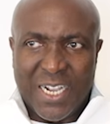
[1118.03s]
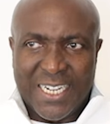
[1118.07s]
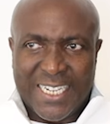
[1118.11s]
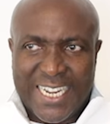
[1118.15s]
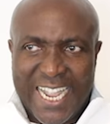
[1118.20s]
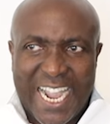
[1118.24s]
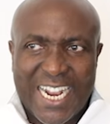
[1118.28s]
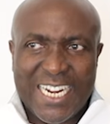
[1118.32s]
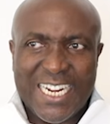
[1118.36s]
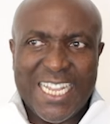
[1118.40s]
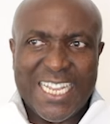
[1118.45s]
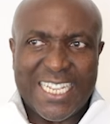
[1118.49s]

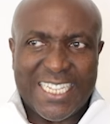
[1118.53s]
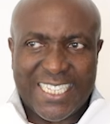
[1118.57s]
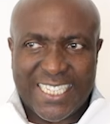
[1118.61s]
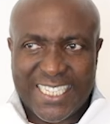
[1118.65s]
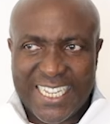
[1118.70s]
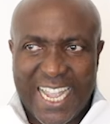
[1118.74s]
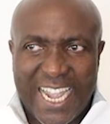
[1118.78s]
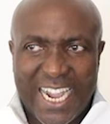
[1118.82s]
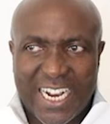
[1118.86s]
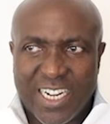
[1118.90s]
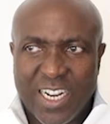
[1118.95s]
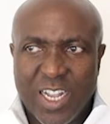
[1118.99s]
Then he
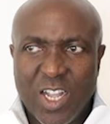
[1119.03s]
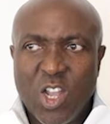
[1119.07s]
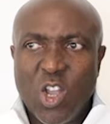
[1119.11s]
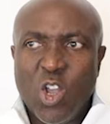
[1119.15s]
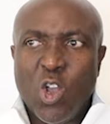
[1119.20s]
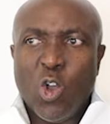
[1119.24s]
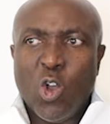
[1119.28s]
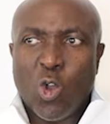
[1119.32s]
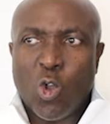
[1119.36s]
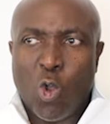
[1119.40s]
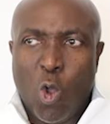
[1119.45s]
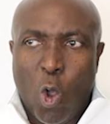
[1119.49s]
said,
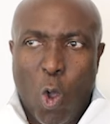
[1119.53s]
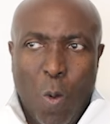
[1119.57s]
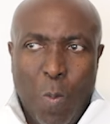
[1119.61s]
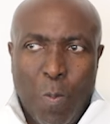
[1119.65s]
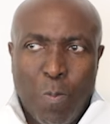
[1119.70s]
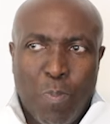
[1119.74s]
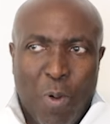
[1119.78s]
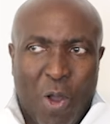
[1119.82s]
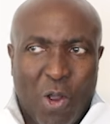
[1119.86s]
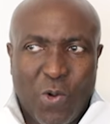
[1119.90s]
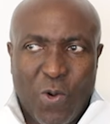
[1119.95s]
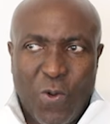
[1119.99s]
Go
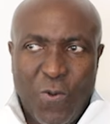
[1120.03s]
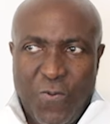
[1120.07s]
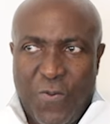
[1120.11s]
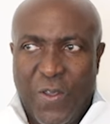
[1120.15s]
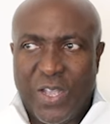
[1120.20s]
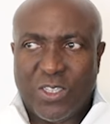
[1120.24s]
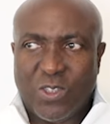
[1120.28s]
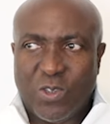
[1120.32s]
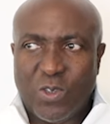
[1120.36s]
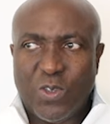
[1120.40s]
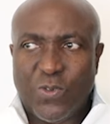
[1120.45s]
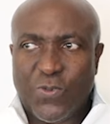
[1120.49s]
borrow
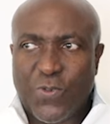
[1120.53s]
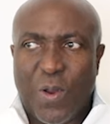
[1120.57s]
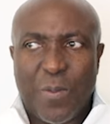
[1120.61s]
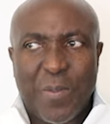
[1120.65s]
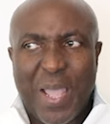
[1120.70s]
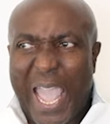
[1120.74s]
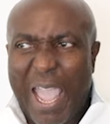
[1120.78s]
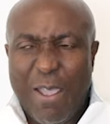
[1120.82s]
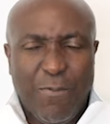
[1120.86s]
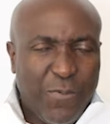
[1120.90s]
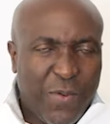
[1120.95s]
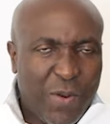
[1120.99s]
vessels
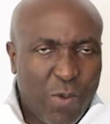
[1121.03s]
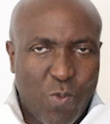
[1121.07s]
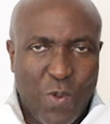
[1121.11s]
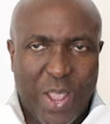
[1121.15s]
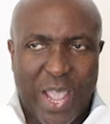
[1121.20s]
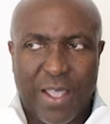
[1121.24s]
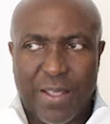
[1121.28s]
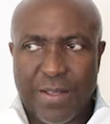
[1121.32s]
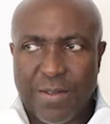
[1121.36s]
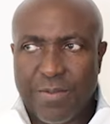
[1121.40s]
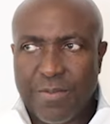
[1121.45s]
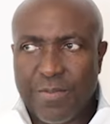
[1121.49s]
from
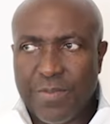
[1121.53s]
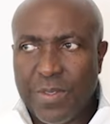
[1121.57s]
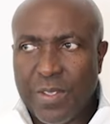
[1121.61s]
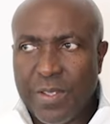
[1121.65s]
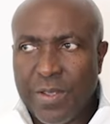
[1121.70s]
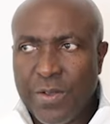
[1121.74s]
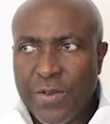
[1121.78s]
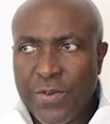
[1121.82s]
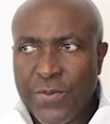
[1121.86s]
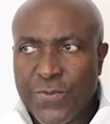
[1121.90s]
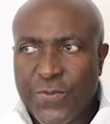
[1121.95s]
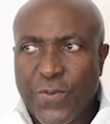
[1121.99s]
everywhere,
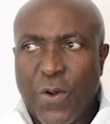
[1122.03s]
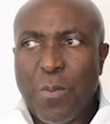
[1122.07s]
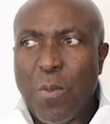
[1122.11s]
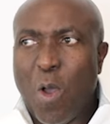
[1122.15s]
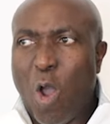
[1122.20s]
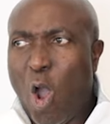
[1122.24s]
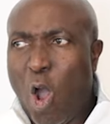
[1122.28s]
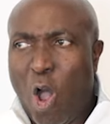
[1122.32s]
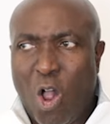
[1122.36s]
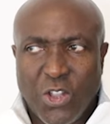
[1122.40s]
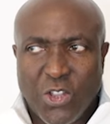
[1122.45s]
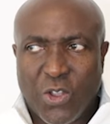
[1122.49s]
from
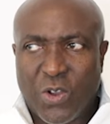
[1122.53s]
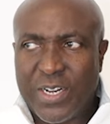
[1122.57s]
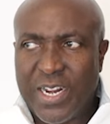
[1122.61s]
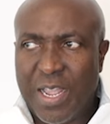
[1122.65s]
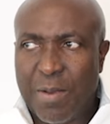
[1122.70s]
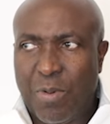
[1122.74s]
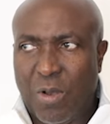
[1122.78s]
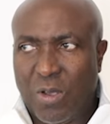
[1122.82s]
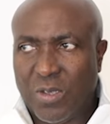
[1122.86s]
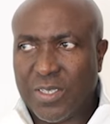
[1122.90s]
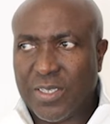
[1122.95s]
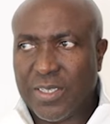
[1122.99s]
all your
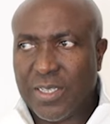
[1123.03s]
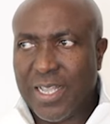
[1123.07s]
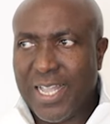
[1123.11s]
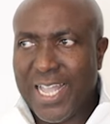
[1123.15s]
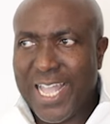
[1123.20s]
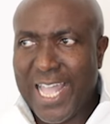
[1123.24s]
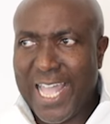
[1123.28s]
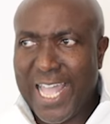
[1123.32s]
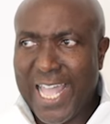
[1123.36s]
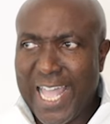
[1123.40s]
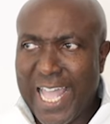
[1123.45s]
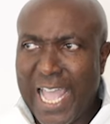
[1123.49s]
neighbors,
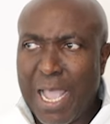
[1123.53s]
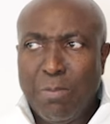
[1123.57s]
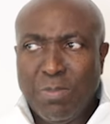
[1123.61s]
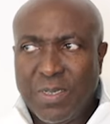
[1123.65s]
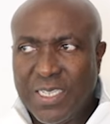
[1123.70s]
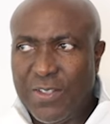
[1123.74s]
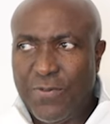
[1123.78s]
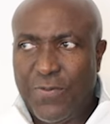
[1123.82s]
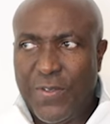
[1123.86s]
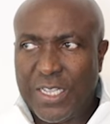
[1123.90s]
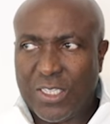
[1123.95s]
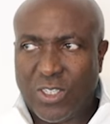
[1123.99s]

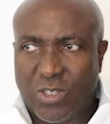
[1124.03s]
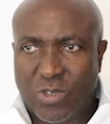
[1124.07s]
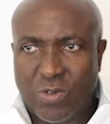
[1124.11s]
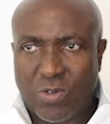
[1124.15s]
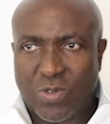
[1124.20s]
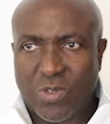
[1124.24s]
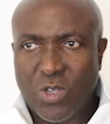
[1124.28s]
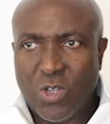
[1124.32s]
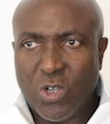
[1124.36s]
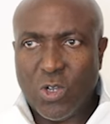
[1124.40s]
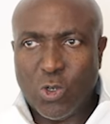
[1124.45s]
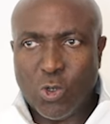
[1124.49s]
empty
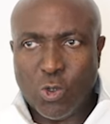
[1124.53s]
vessels.